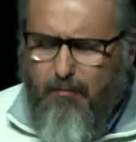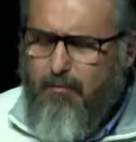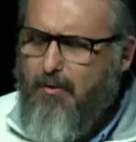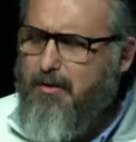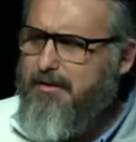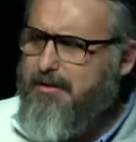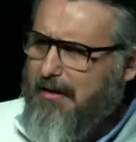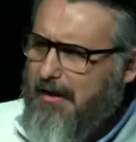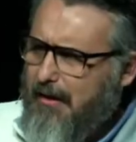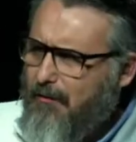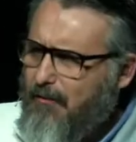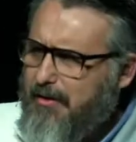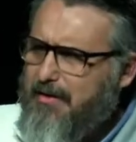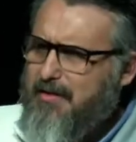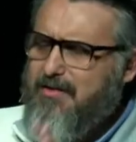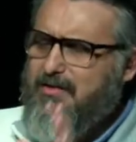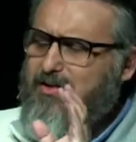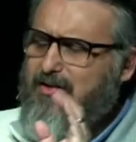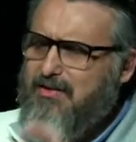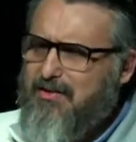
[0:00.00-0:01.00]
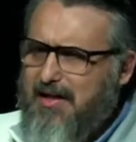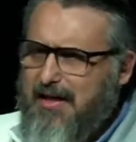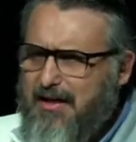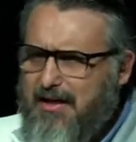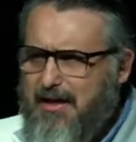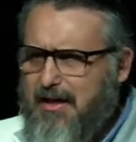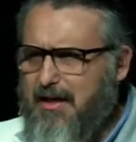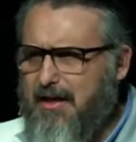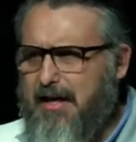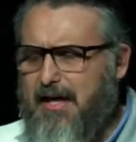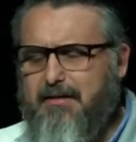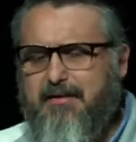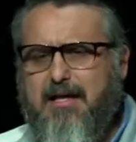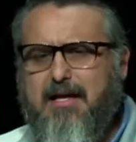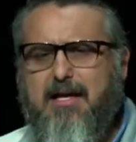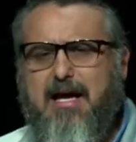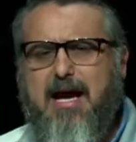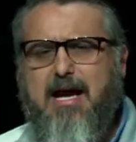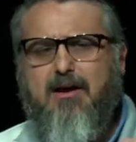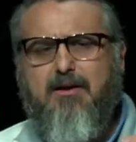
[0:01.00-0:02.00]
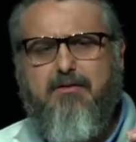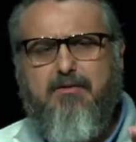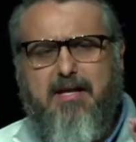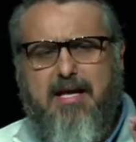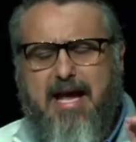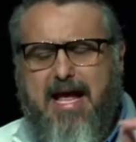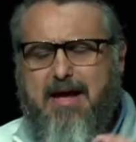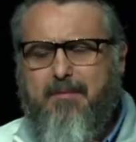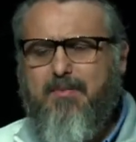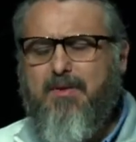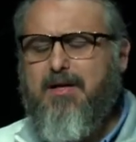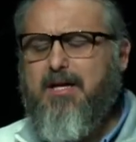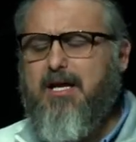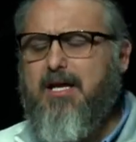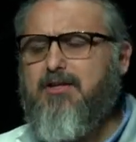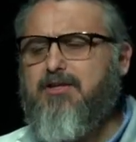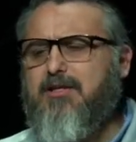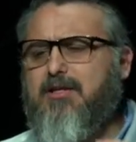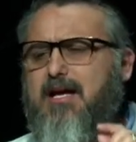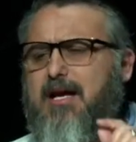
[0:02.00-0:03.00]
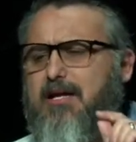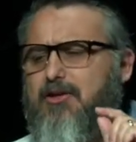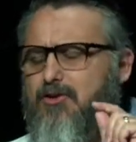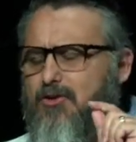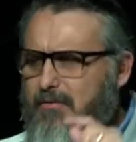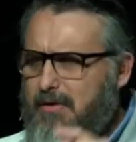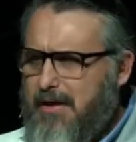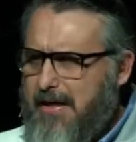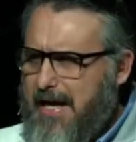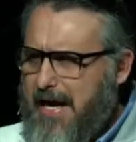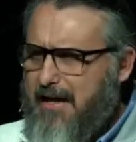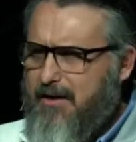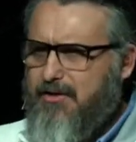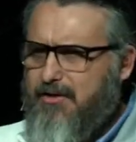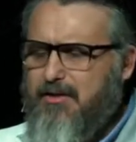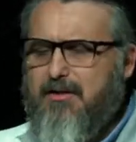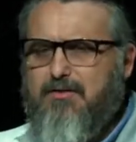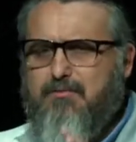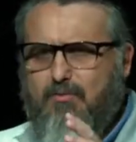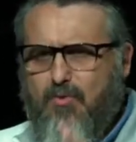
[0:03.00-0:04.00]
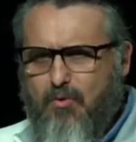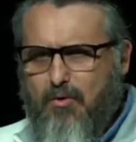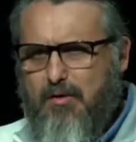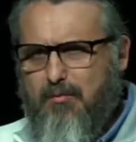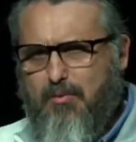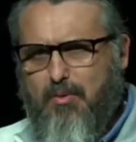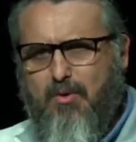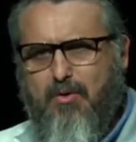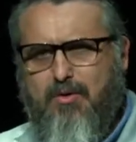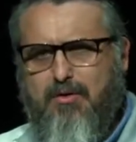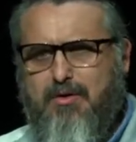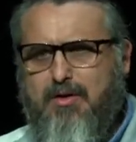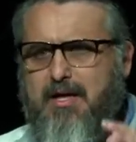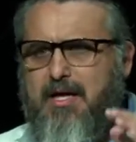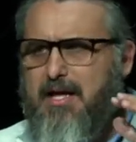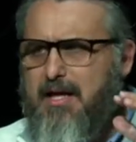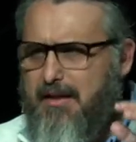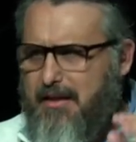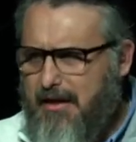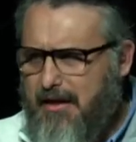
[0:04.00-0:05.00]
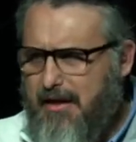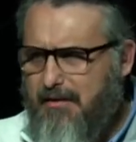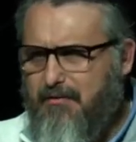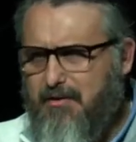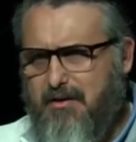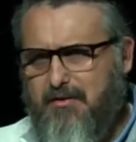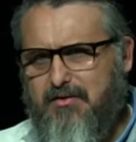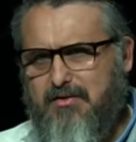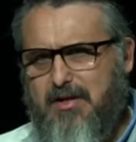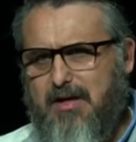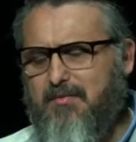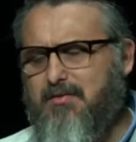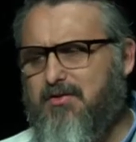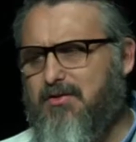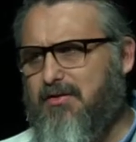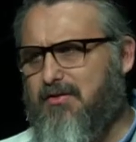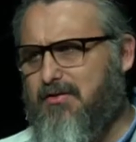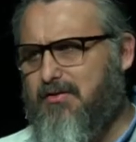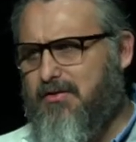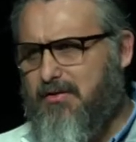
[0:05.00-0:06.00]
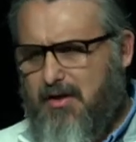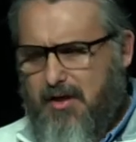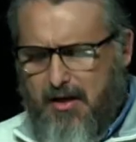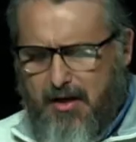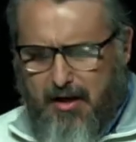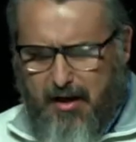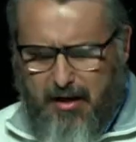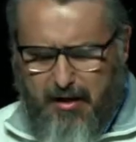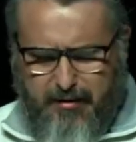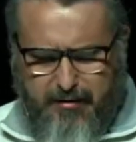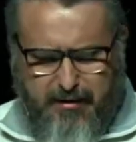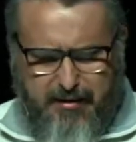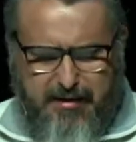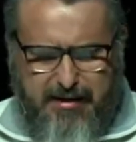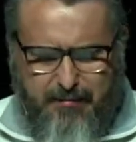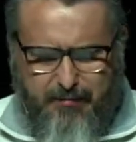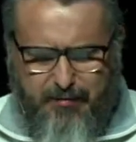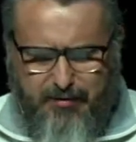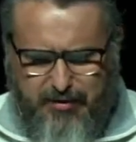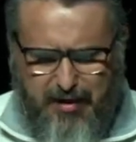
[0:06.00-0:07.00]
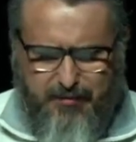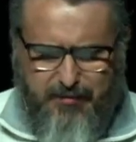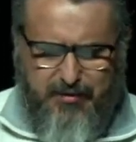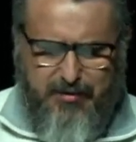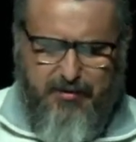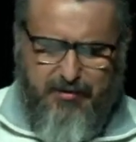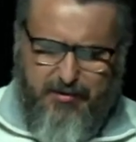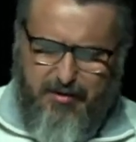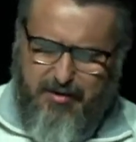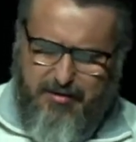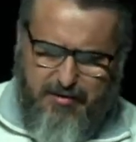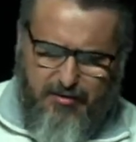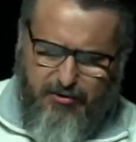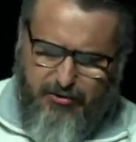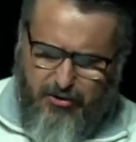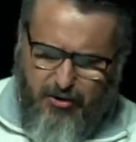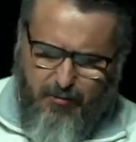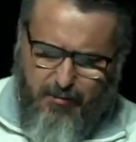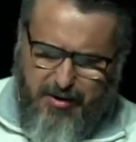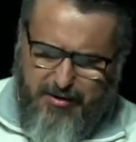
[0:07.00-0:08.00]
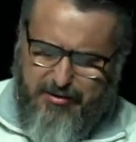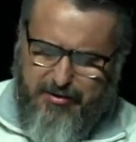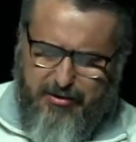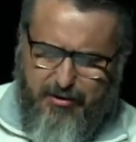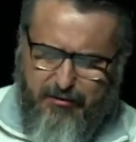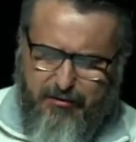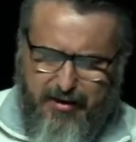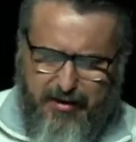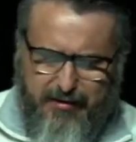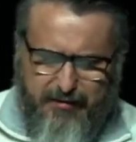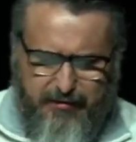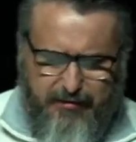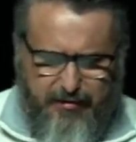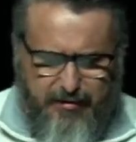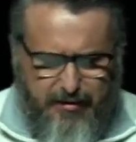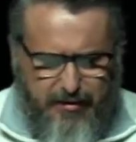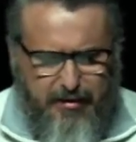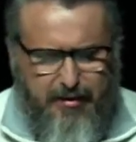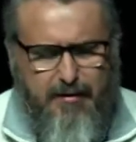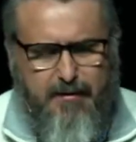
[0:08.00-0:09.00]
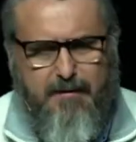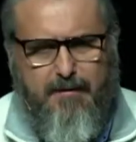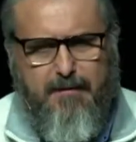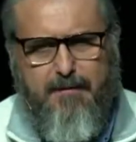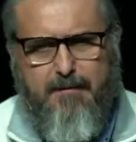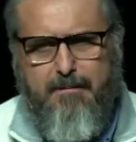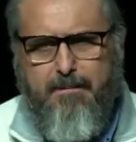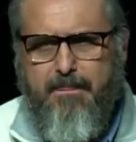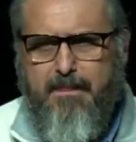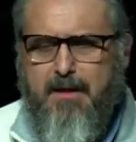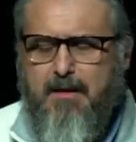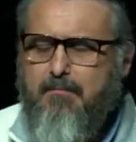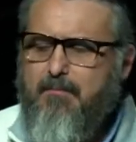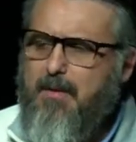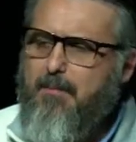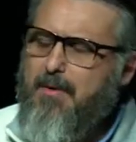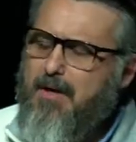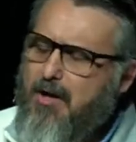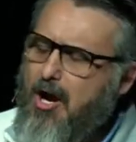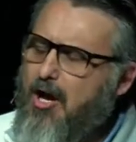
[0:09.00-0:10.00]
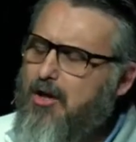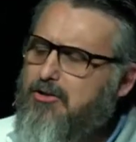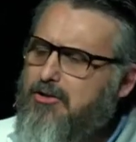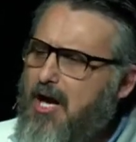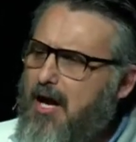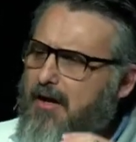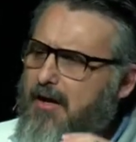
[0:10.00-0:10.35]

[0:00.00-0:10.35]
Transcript: because I, I, want I want this to sink in. I think our, the application and your reaction is more important than even the substance, uh, the deep substance, because there's so much to this. But